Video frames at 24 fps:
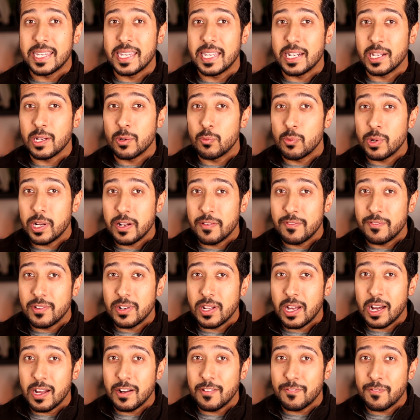getting rid of
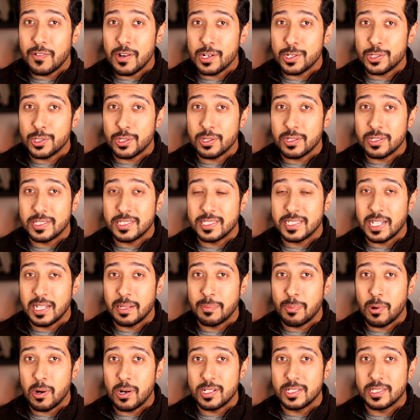non functional
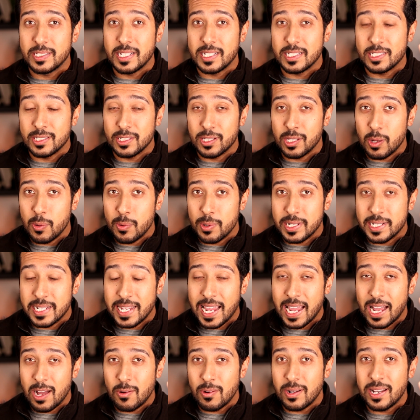cell parts that slow it
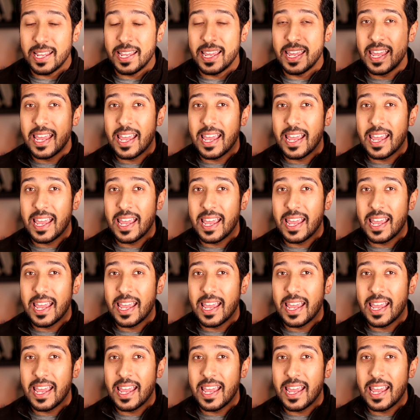down.